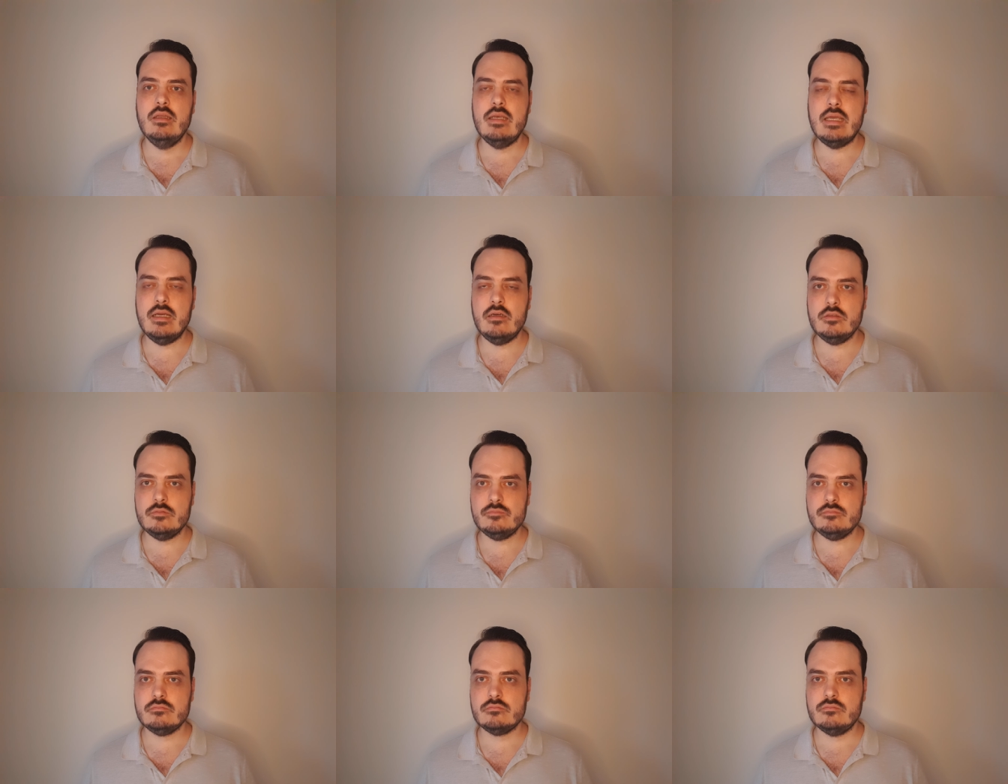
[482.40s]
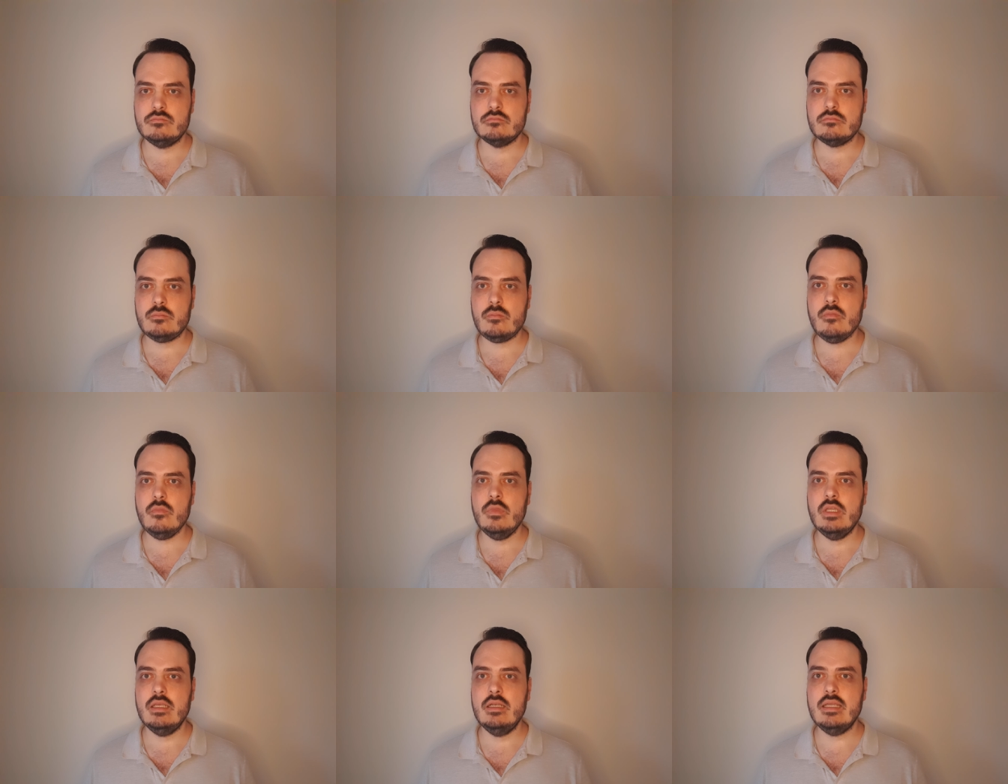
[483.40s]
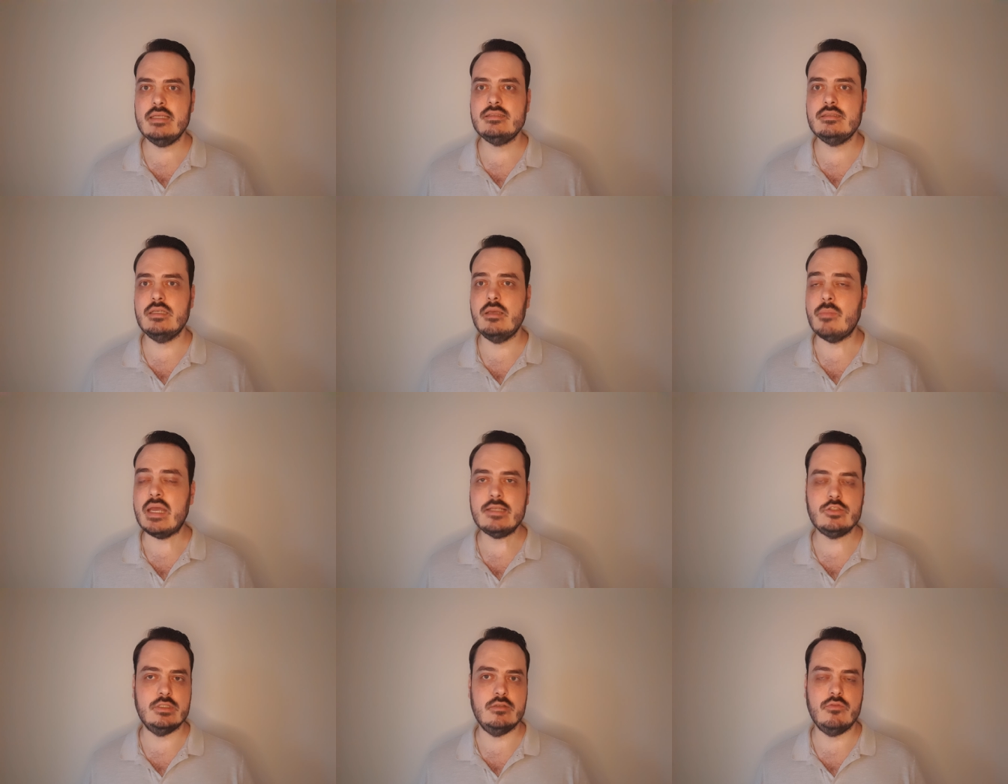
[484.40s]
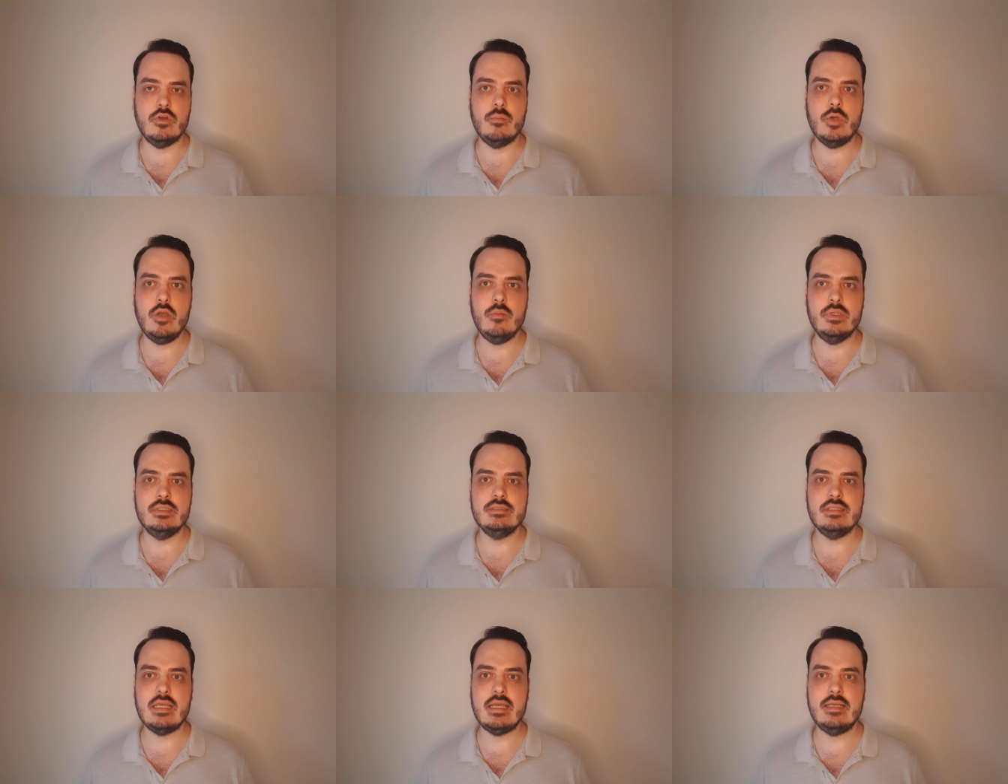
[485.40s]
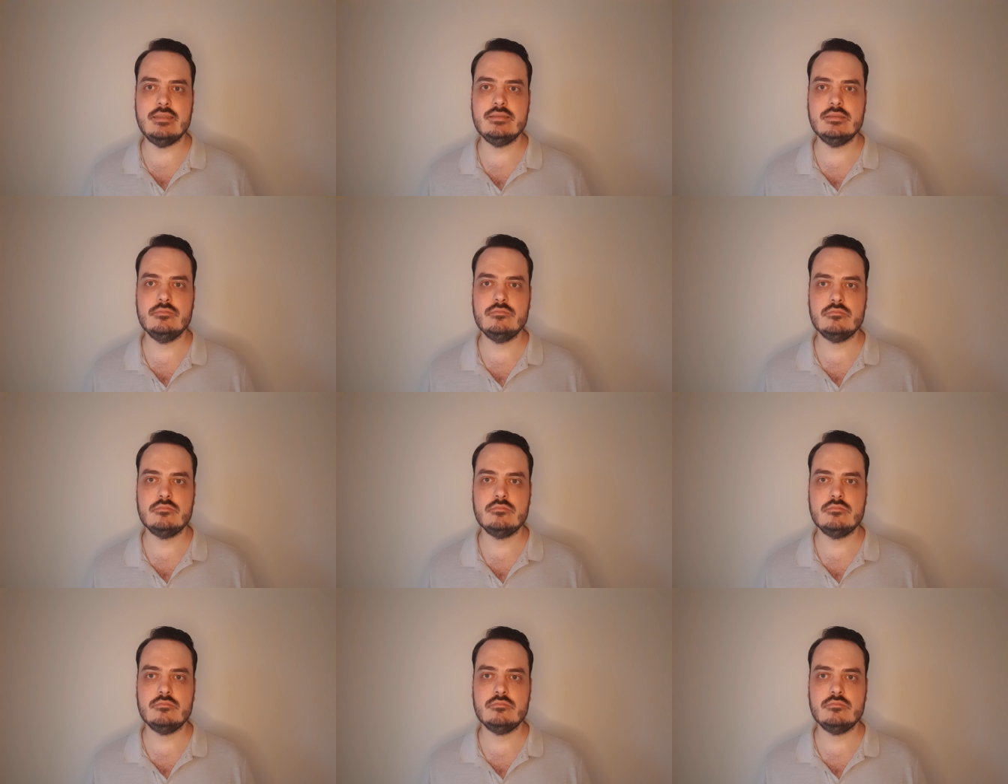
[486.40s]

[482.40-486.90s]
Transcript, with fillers: Now, Let's imagine for a moment that